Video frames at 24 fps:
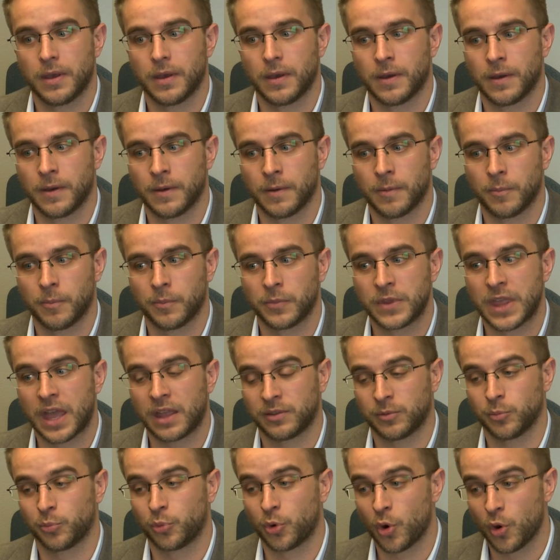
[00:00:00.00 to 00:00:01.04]
Um,
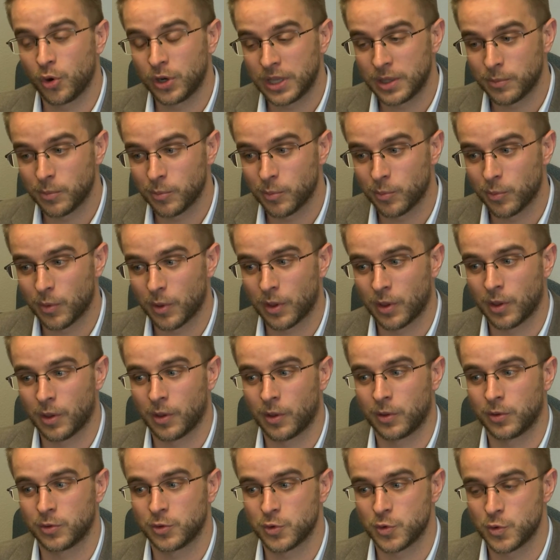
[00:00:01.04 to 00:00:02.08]
that brought him
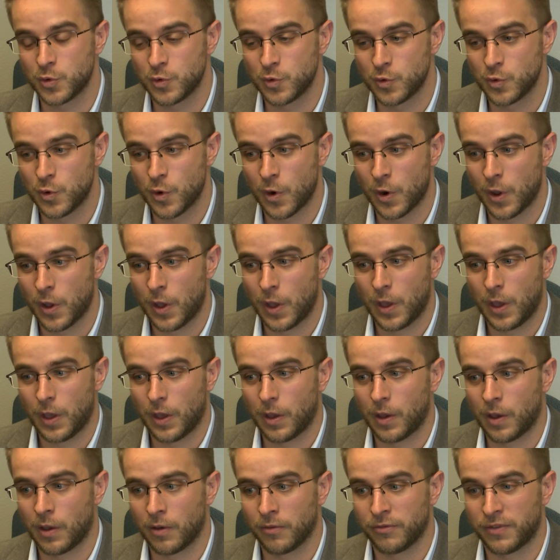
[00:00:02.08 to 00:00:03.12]
uh, to
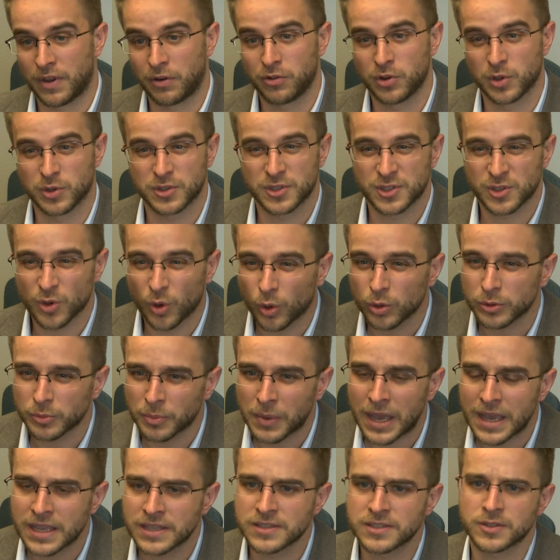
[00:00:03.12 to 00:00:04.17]
uh, various salt
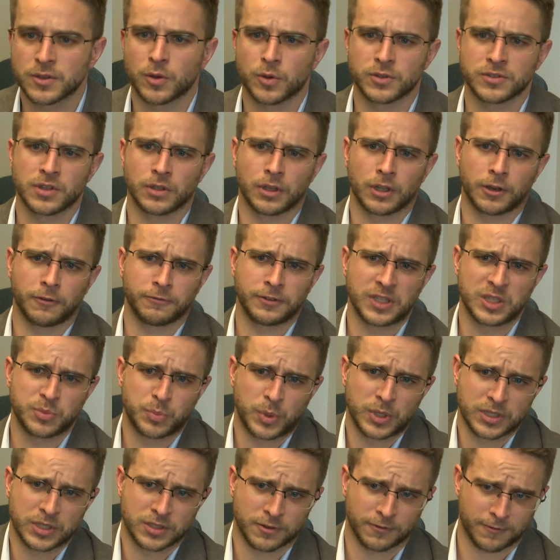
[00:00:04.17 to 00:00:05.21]
mines because a lot of these
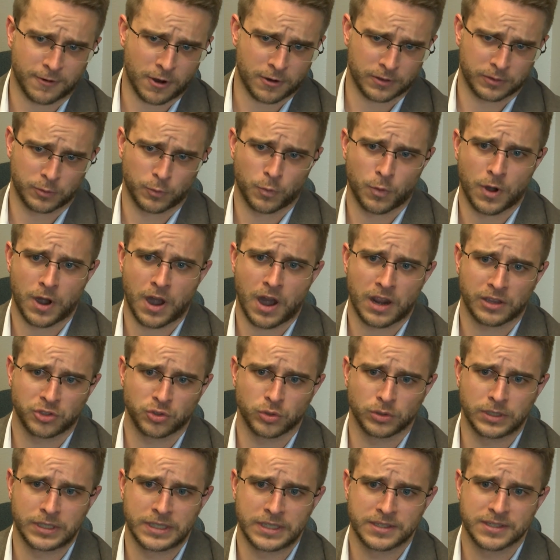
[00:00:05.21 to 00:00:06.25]
pieces of art were
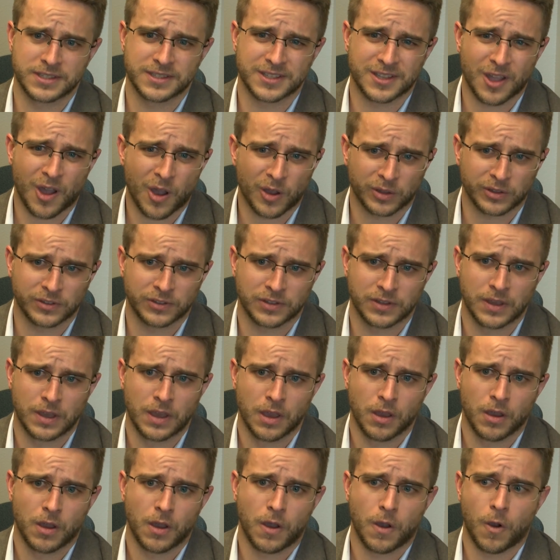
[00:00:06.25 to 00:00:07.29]
actually stuck,
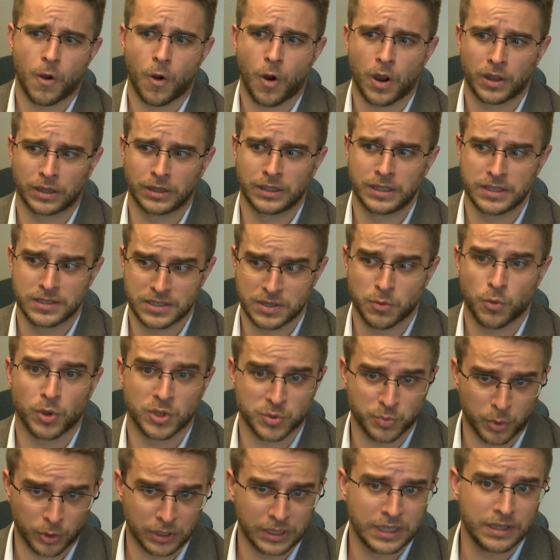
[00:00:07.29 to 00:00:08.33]
or at least it was
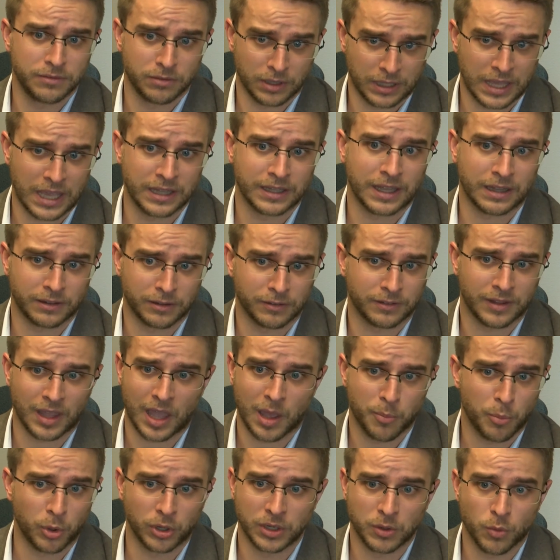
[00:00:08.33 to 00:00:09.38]
believed again at the
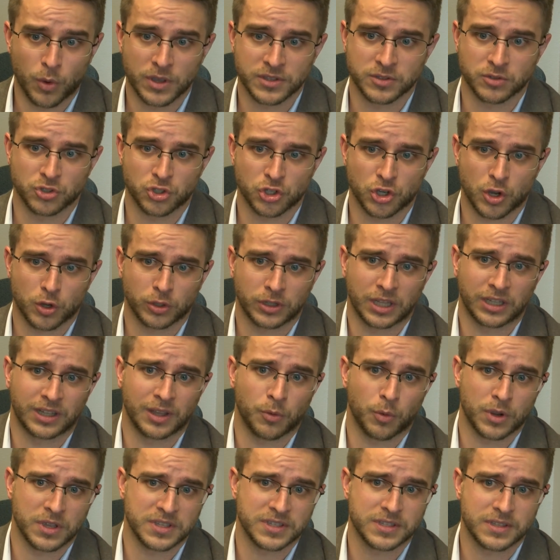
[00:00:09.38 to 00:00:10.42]
time, but he wasn't sure that they
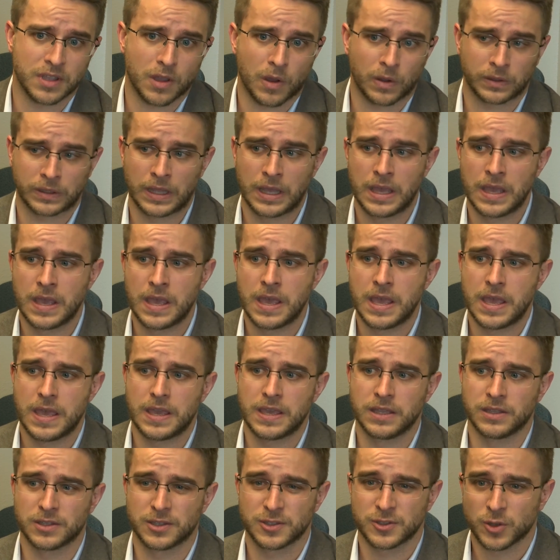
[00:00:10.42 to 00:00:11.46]
were stuck
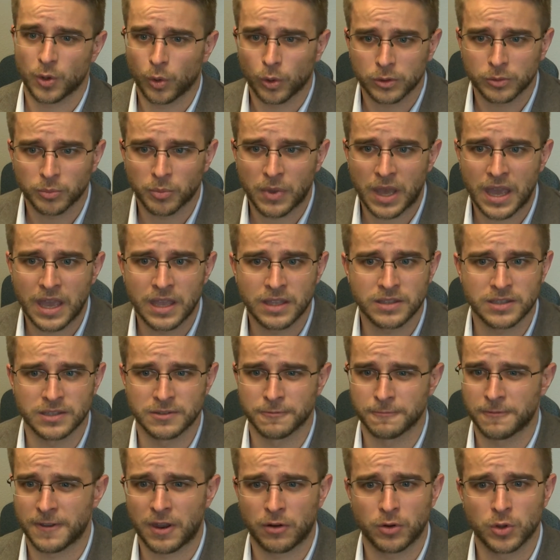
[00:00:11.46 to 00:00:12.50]
in salt mines in
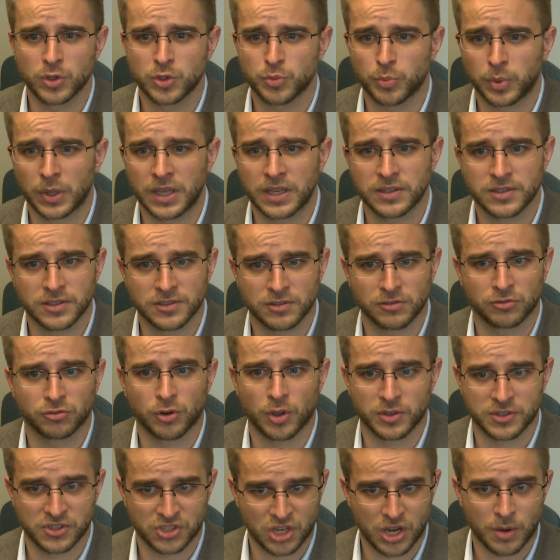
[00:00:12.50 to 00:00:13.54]
various places
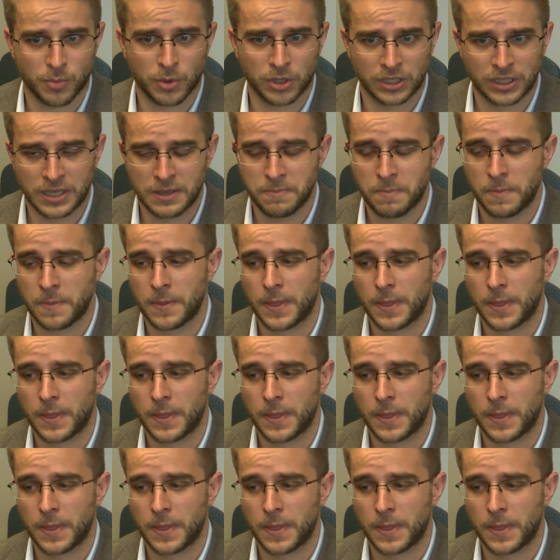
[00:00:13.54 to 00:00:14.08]
across Germany.